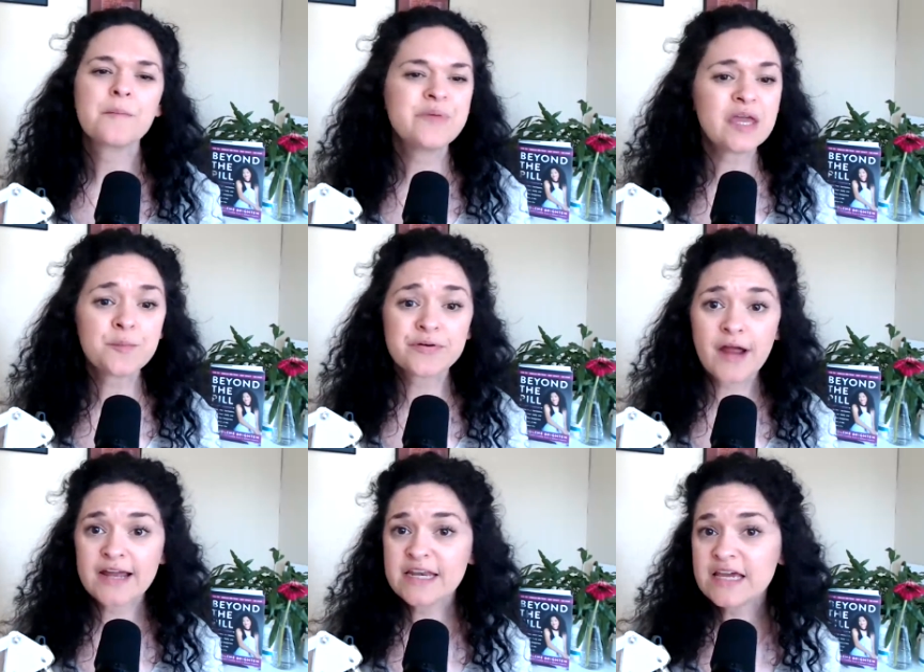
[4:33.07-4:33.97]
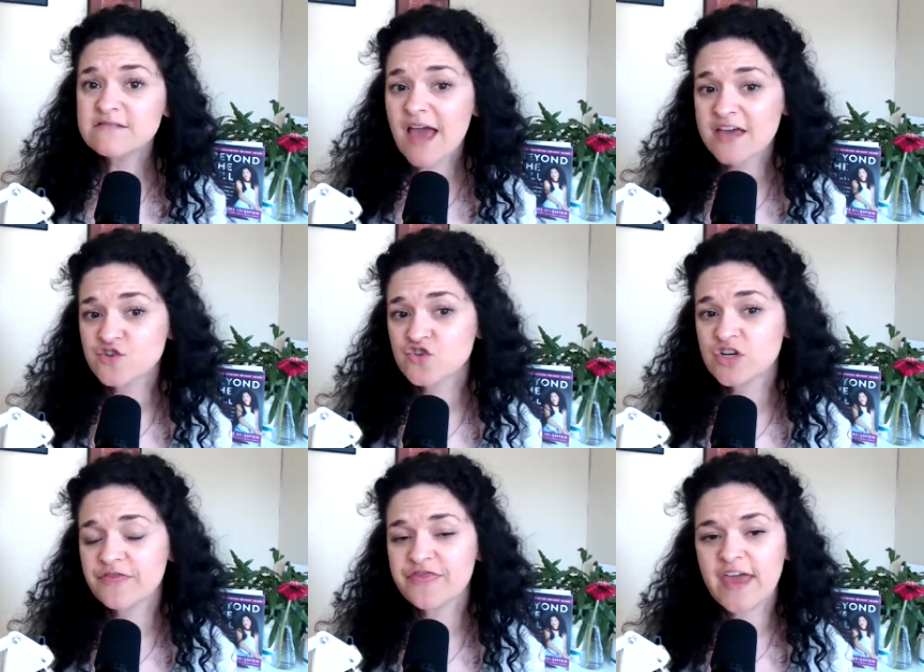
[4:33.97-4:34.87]
Being pregnant,
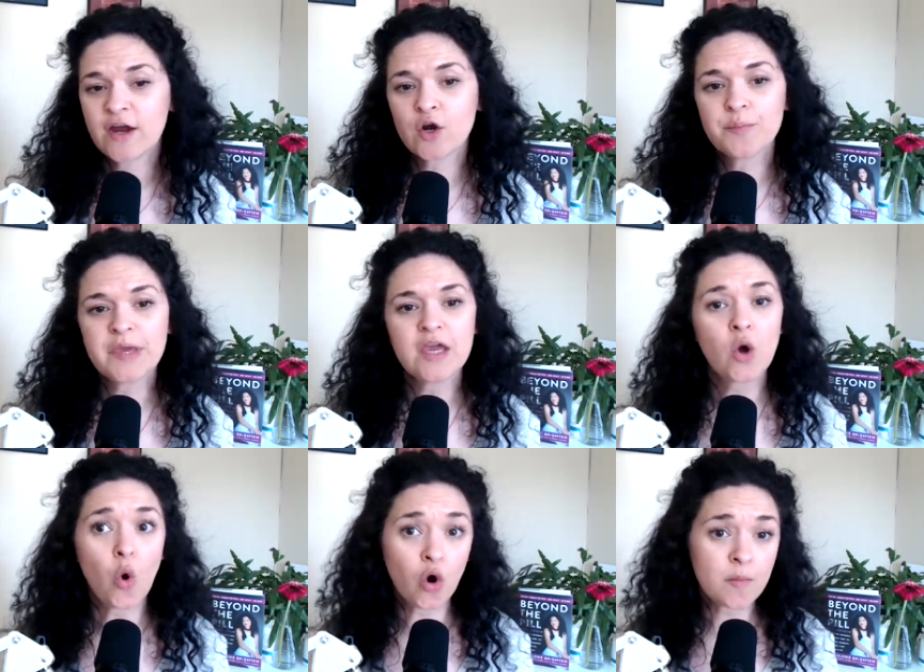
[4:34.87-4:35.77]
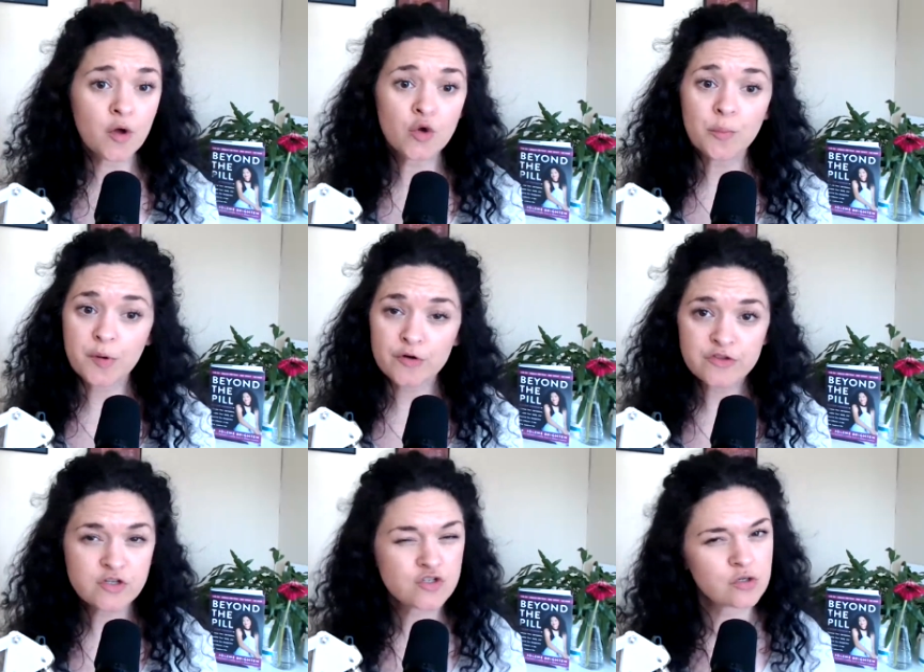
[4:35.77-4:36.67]
estrogen therapy, hormonal
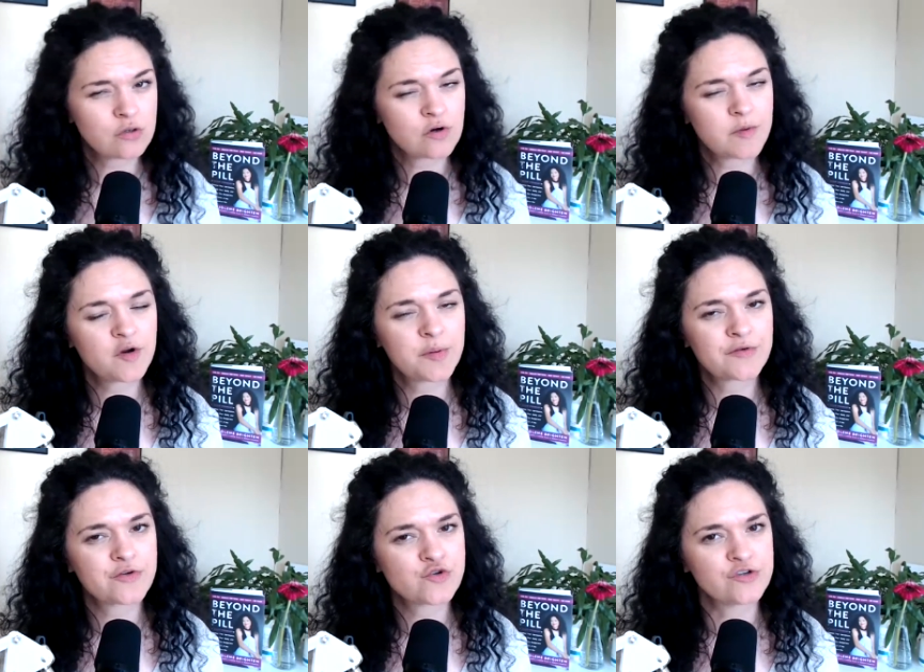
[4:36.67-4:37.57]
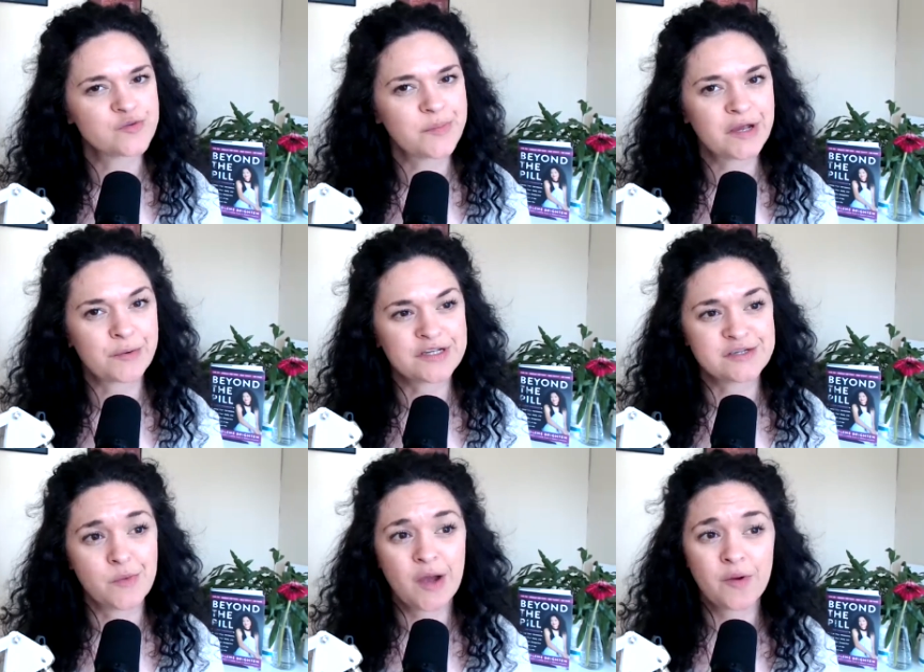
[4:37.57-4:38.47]
birth control. Hormonal birth control is a big
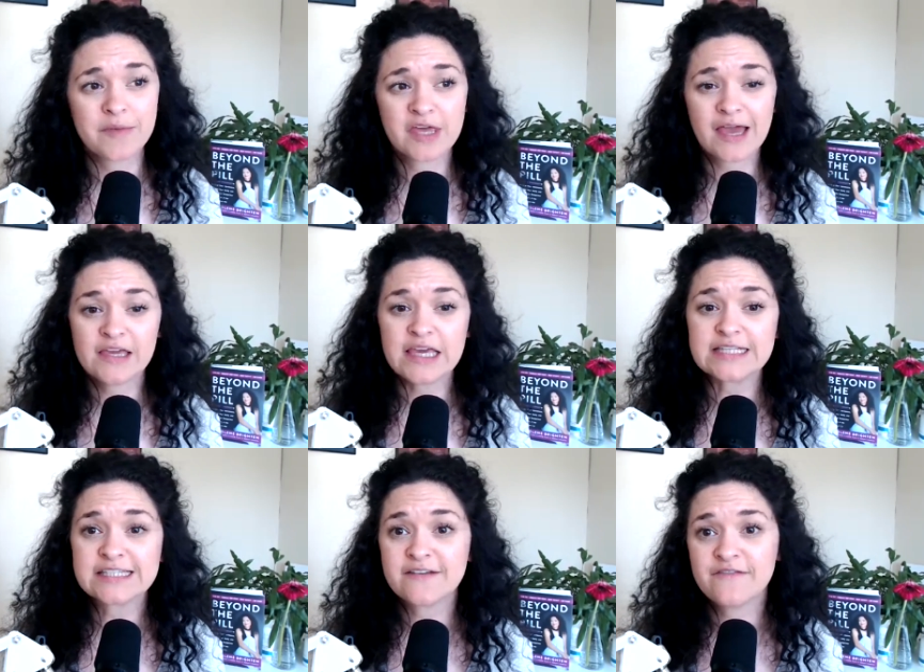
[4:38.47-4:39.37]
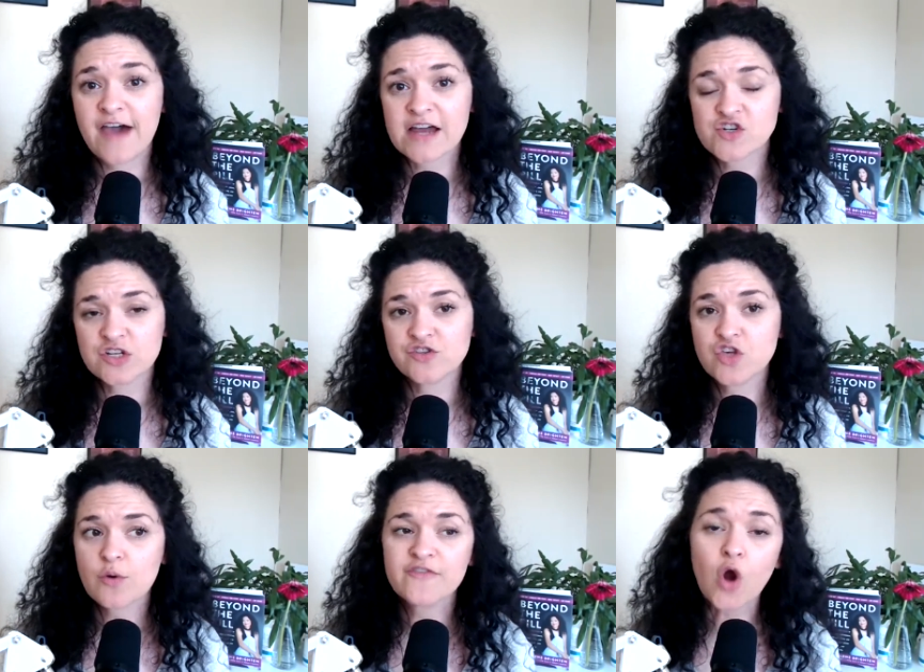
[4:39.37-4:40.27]
reason why women get yeast infections.
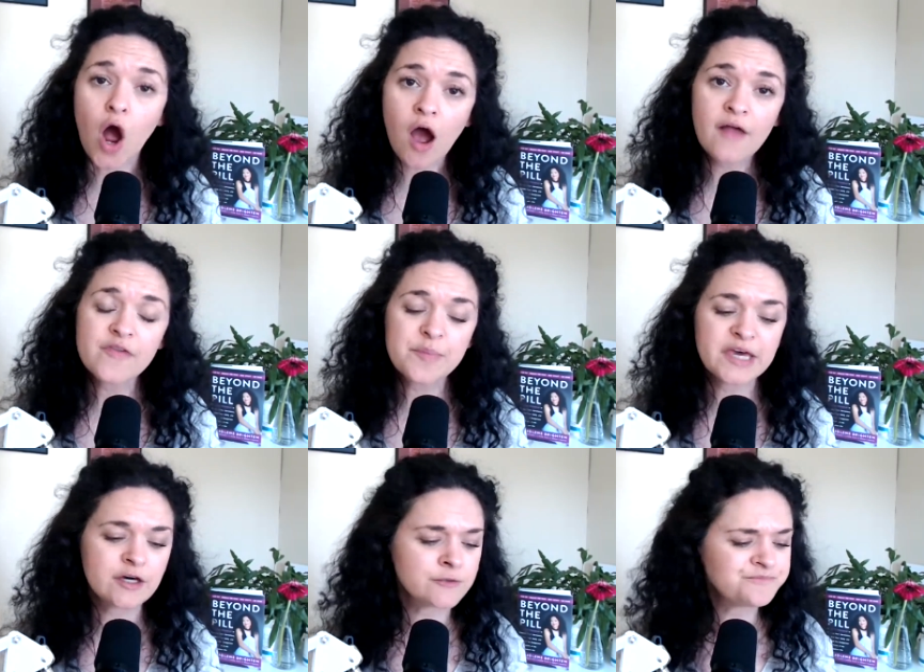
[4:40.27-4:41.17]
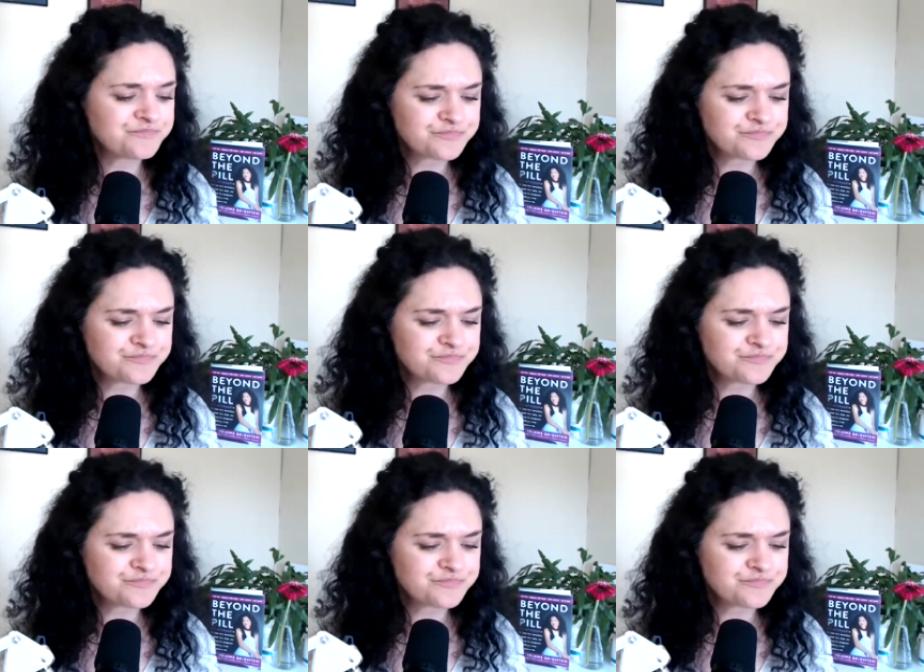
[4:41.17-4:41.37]
So if you're on the pill,